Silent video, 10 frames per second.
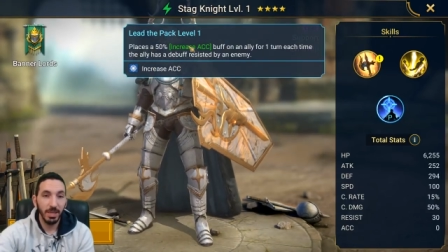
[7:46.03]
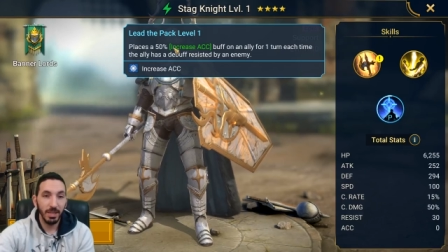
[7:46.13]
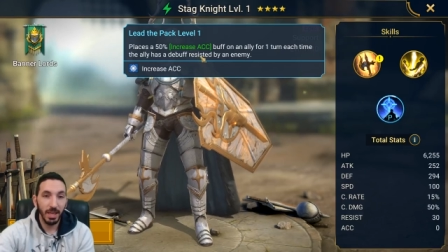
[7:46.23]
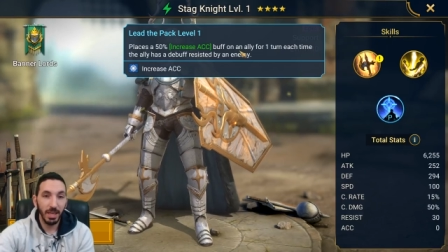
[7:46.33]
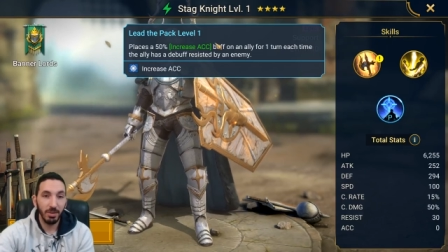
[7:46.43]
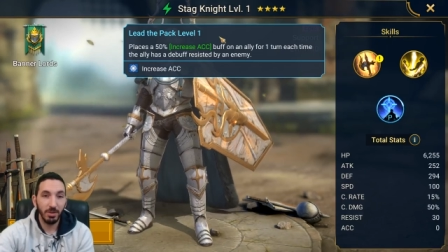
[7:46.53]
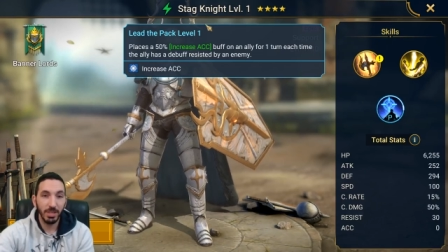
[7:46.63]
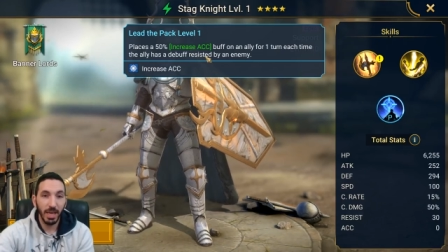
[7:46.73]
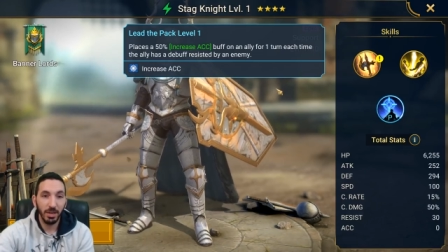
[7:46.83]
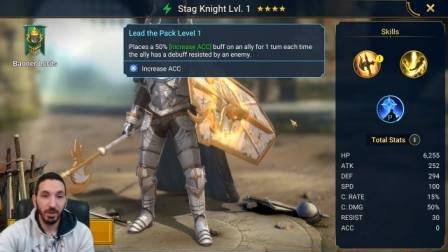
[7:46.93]
the
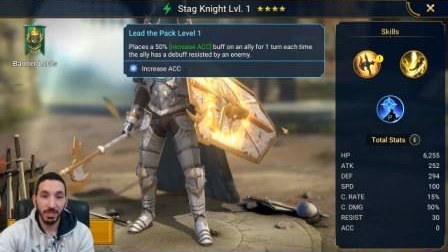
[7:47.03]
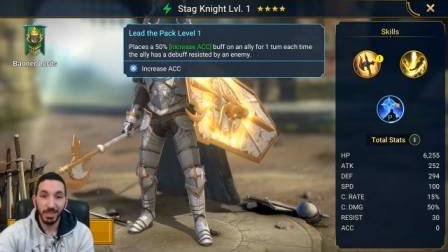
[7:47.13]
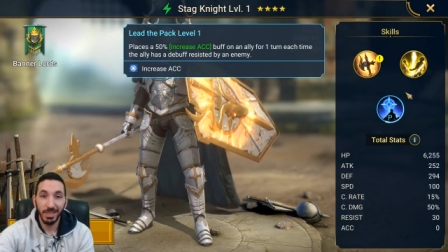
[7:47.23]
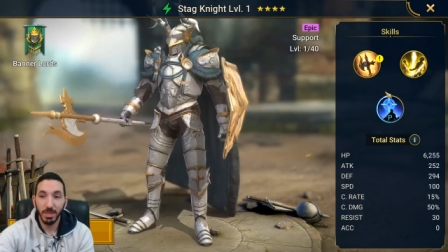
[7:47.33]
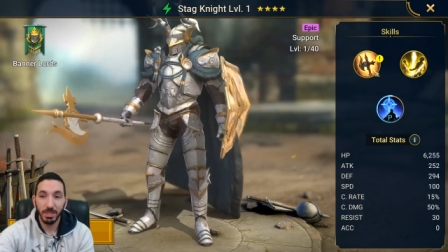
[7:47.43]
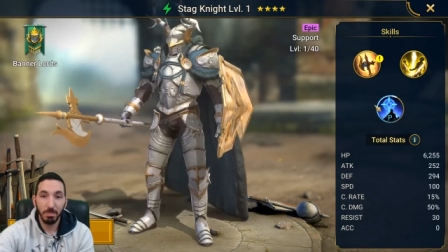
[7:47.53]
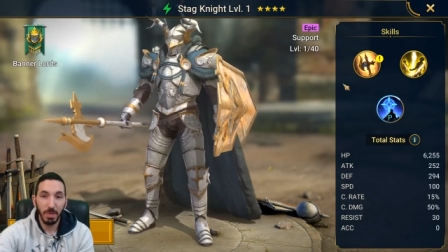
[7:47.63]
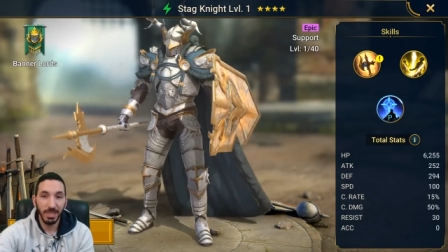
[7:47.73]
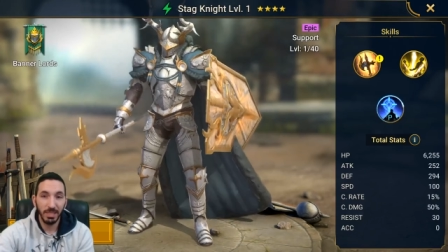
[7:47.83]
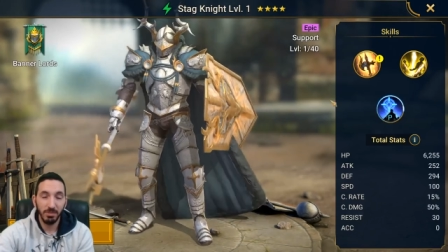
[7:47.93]
increased accuracy. It's a
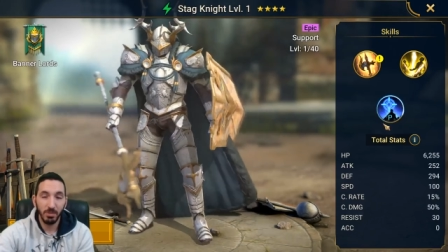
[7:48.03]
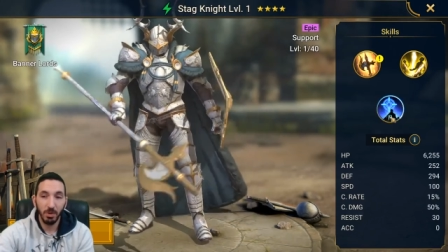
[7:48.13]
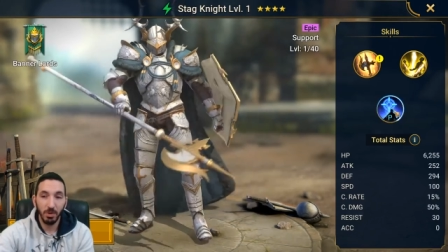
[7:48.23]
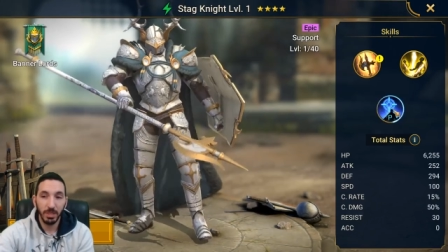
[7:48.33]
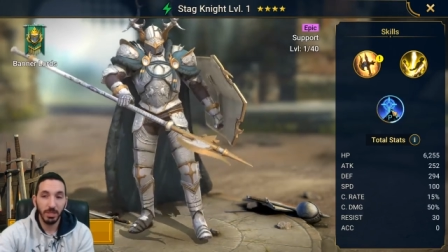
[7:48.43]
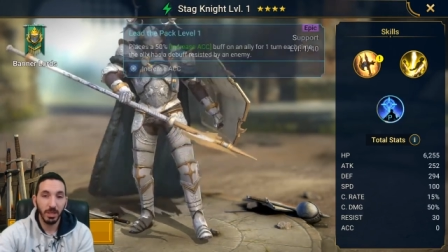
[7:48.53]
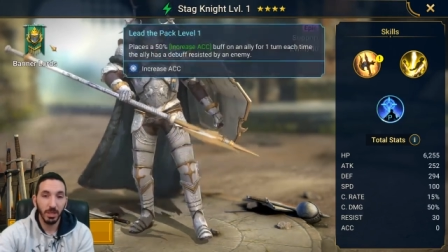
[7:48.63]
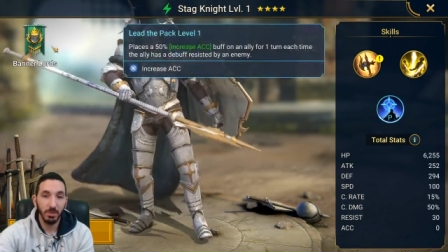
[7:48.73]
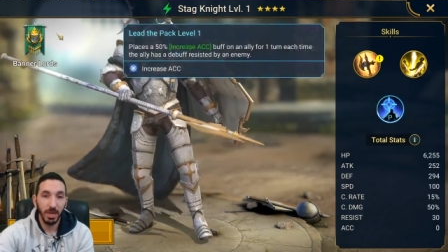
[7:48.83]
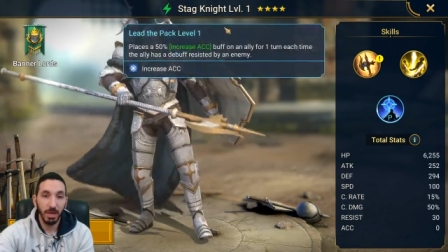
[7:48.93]
passive, so he's
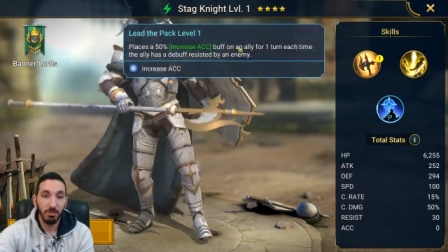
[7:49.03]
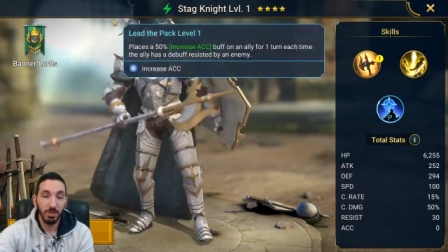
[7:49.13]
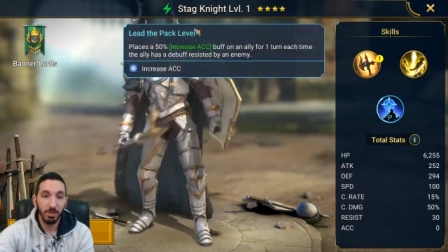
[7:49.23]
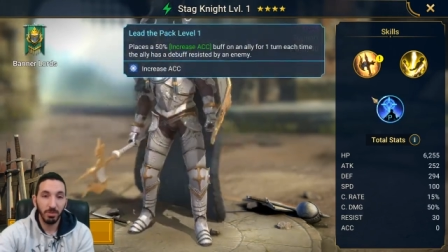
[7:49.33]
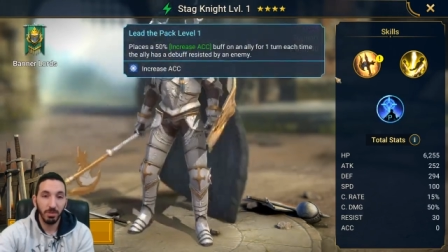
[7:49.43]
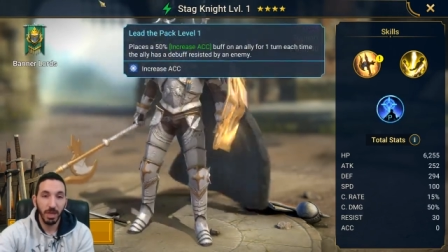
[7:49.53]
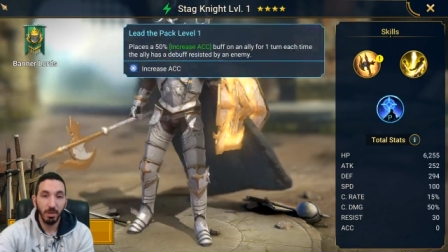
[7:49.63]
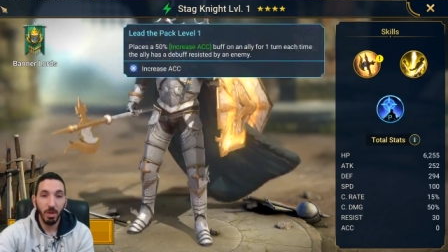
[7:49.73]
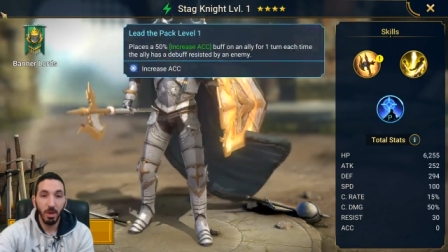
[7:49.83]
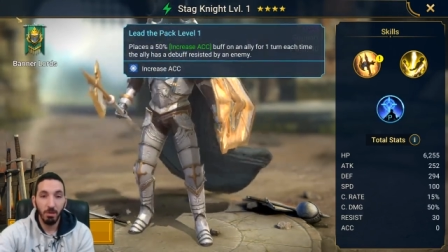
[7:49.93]
going to do that every single
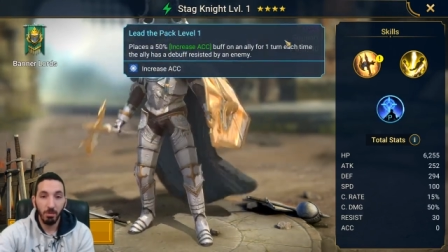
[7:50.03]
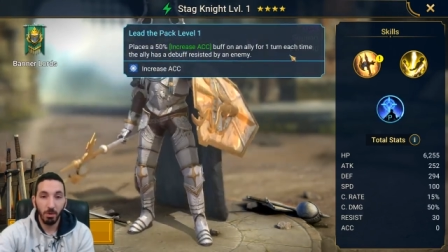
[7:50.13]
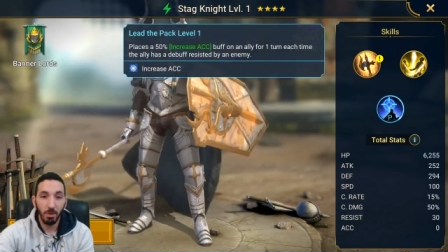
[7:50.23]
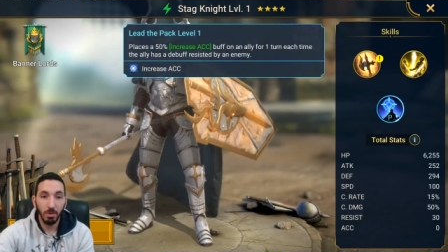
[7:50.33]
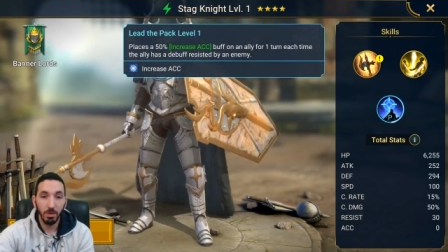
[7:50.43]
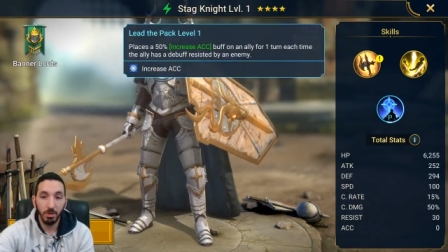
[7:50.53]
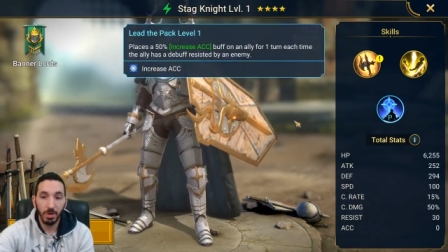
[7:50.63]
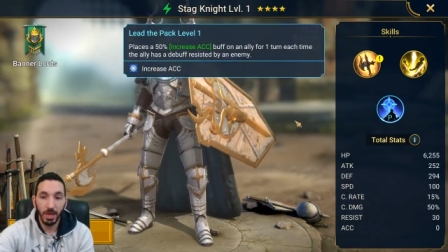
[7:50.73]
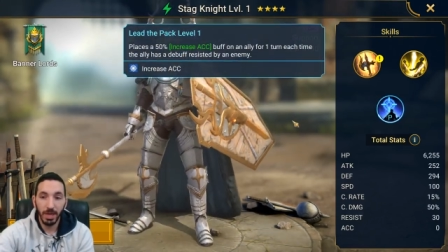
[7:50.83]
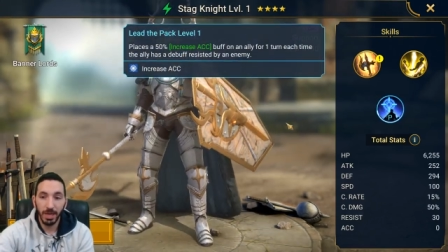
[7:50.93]
time for all
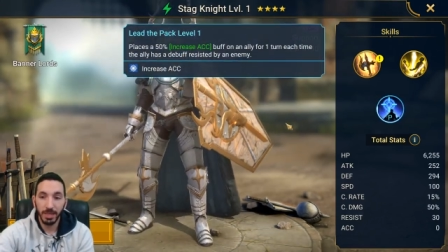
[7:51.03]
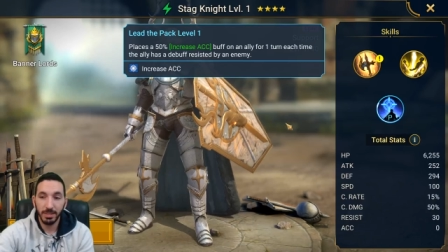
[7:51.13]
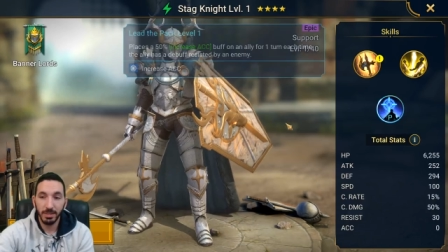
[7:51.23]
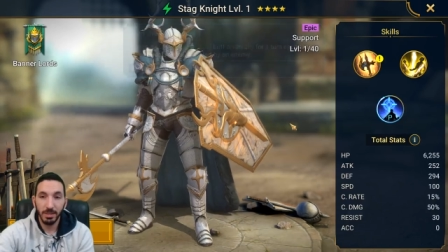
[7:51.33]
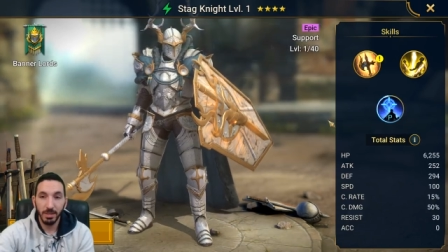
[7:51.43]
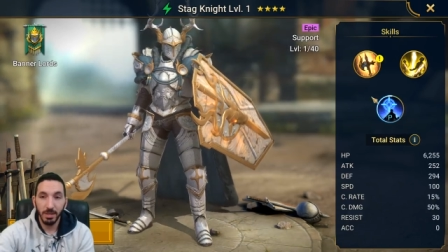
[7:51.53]
your allies.